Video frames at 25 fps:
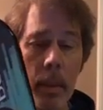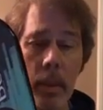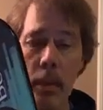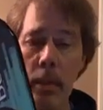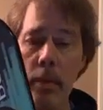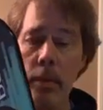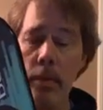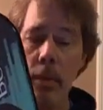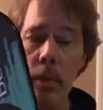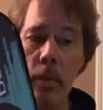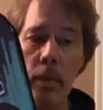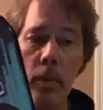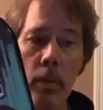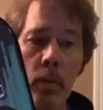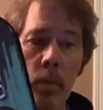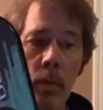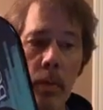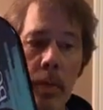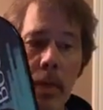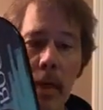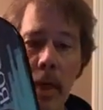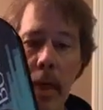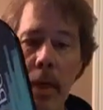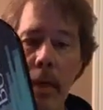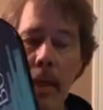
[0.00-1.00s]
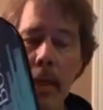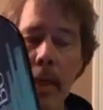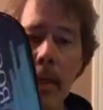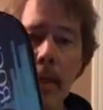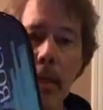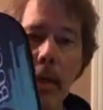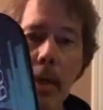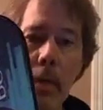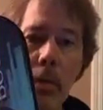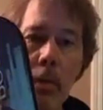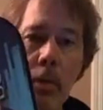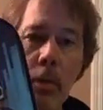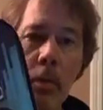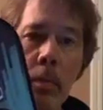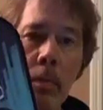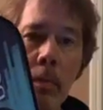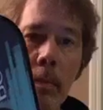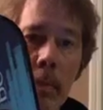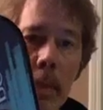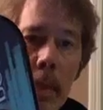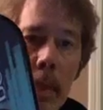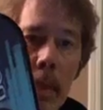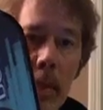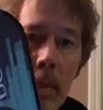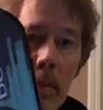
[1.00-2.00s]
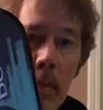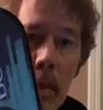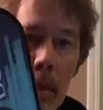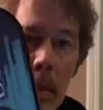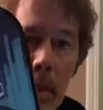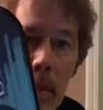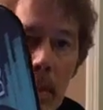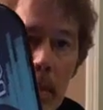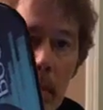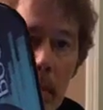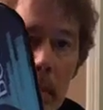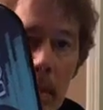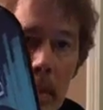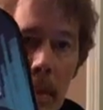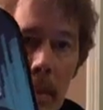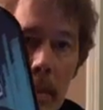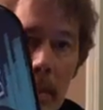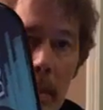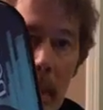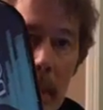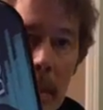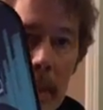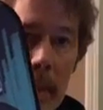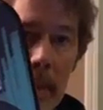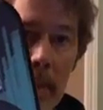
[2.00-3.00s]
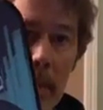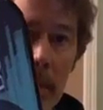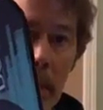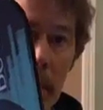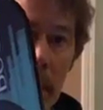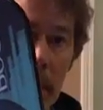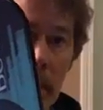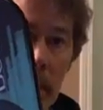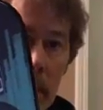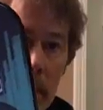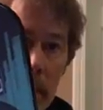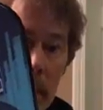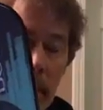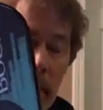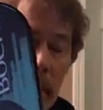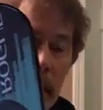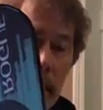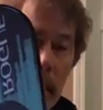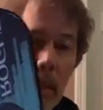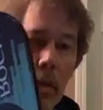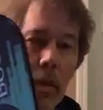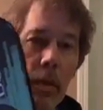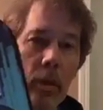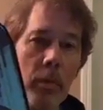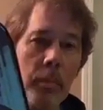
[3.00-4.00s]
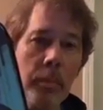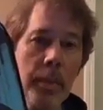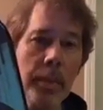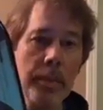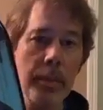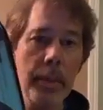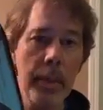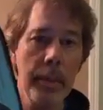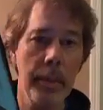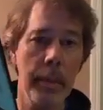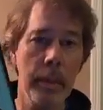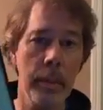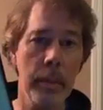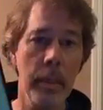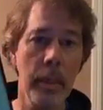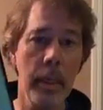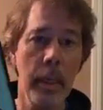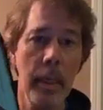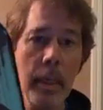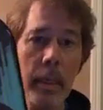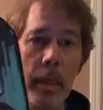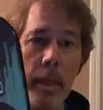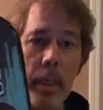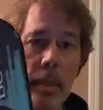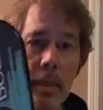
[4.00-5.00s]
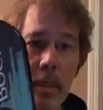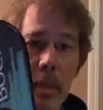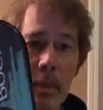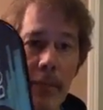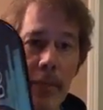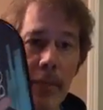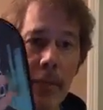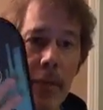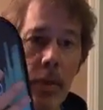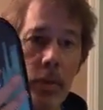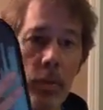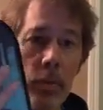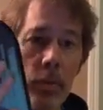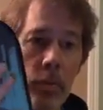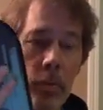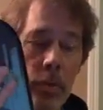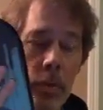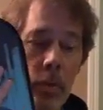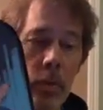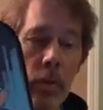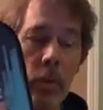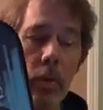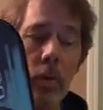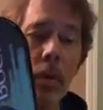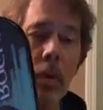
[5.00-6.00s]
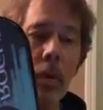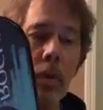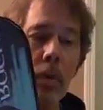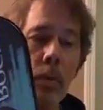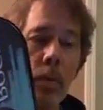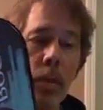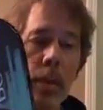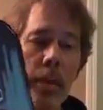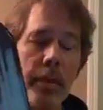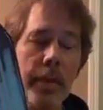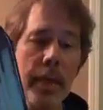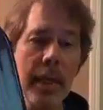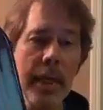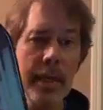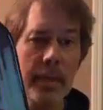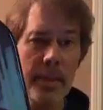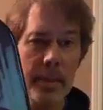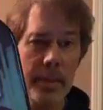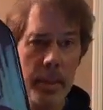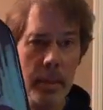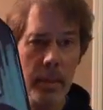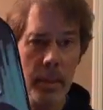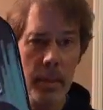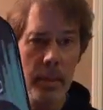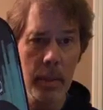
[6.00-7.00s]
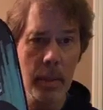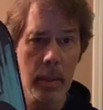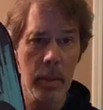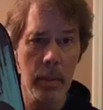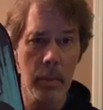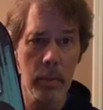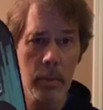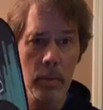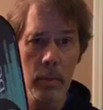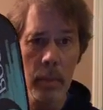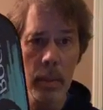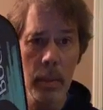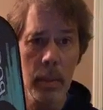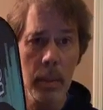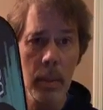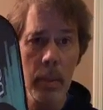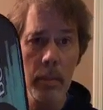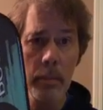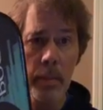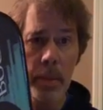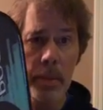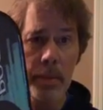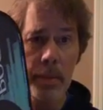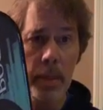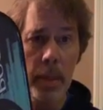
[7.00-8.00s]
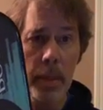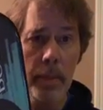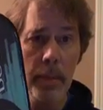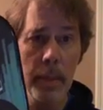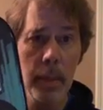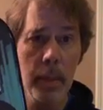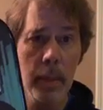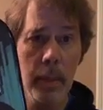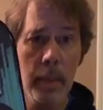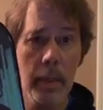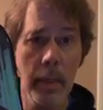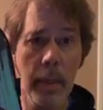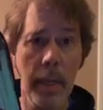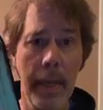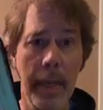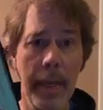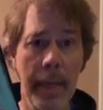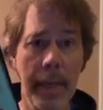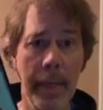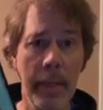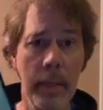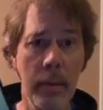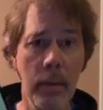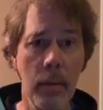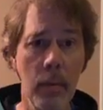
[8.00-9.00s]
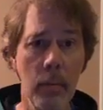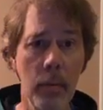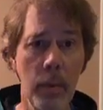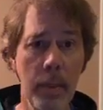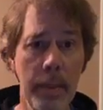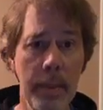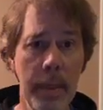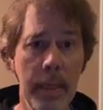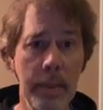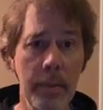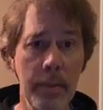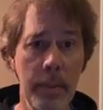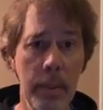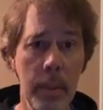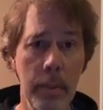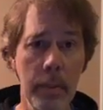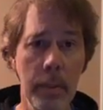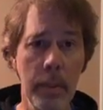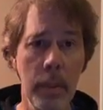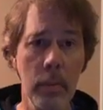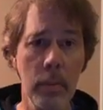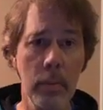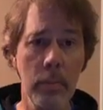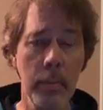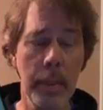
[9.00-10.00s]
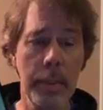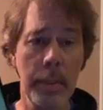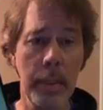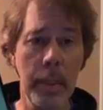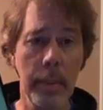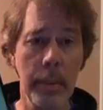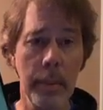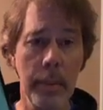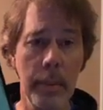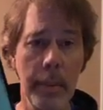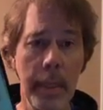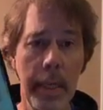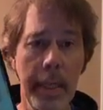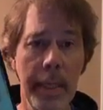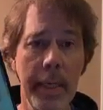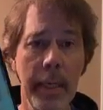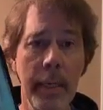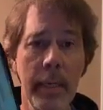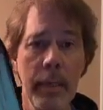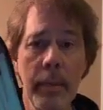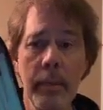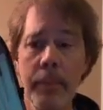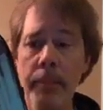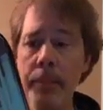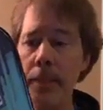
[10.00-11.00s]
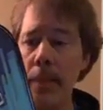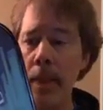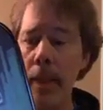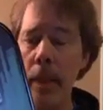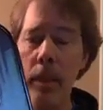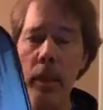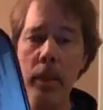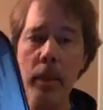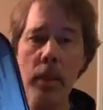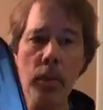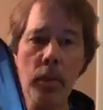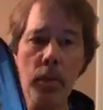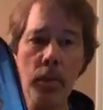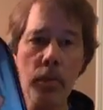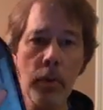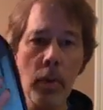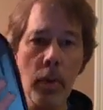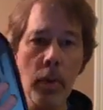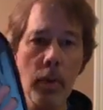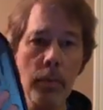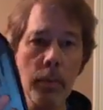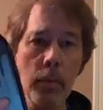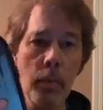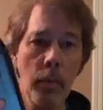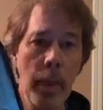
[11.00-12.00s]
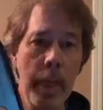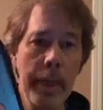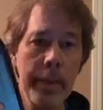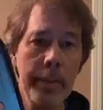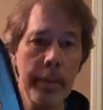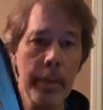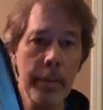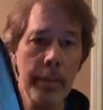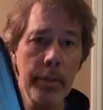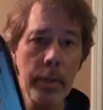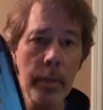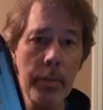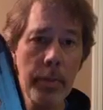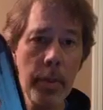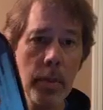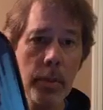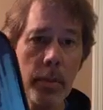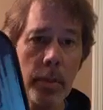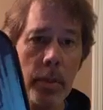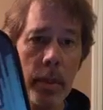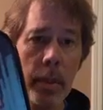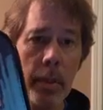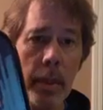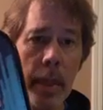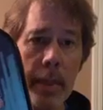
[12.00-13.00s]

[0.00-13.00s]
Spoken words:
So the honeycomb, the little tiny circles, the honeycomb material is infused with a silicone material, and with that silicone material they can control the weight distribution.